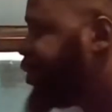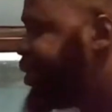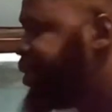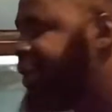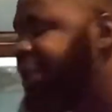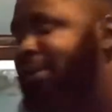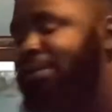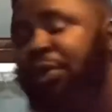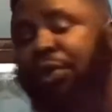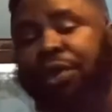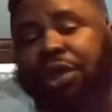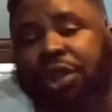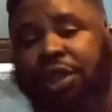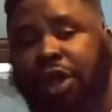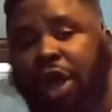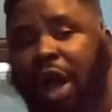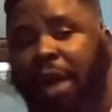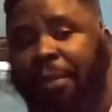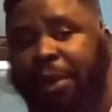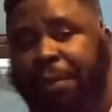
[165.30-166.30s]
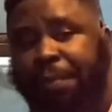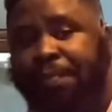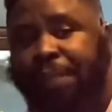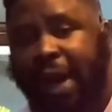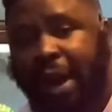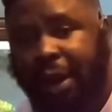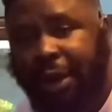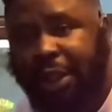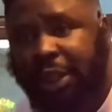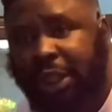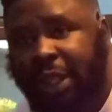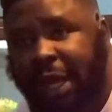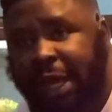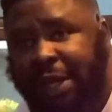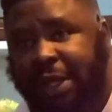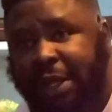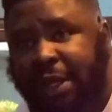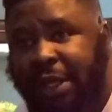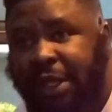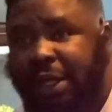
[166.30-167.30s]
the most common
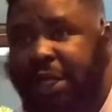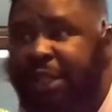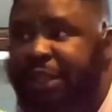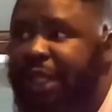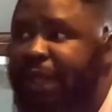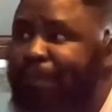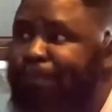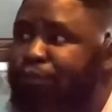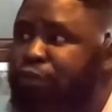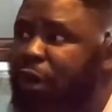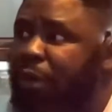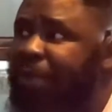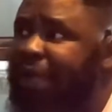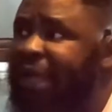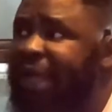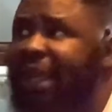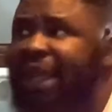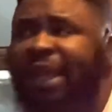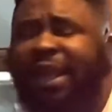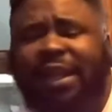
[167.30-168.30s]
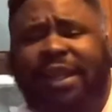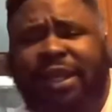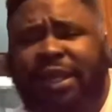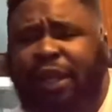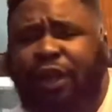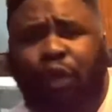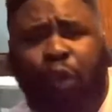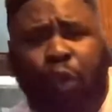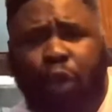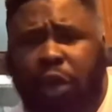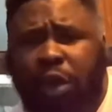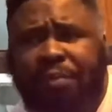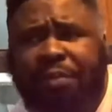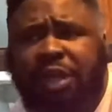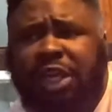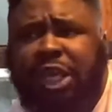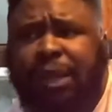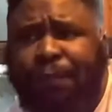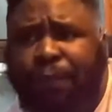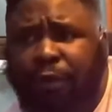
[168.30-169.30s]
parasite that probably any aquarium
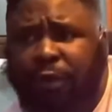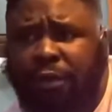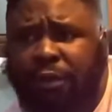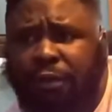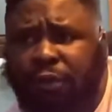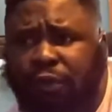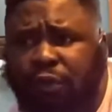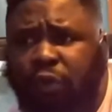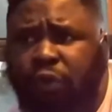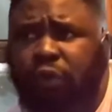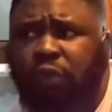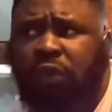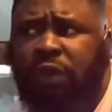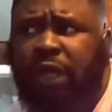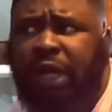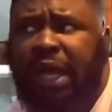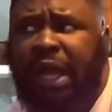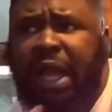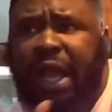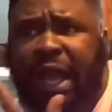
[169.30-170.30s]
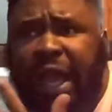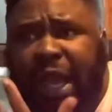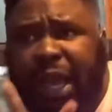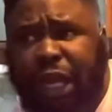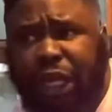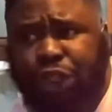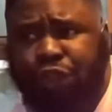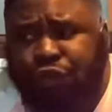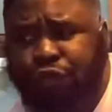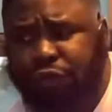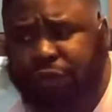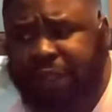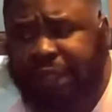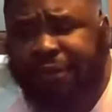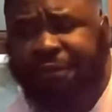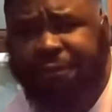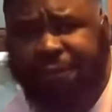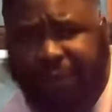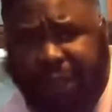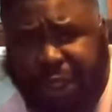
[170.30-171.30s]
keeper actually
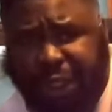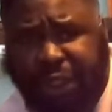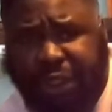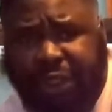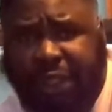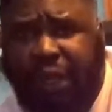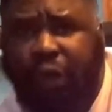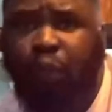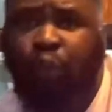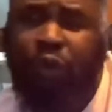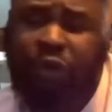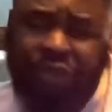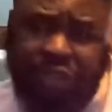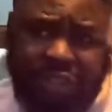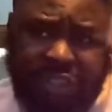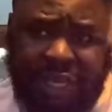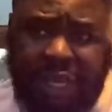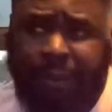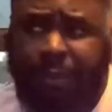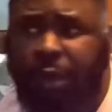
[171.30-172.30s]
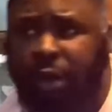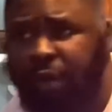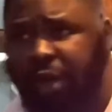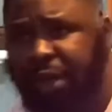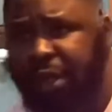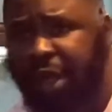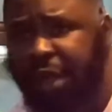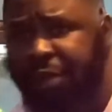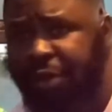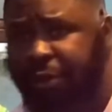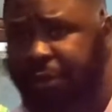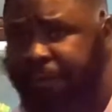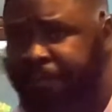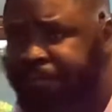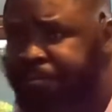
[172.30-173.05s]
faced one time or another.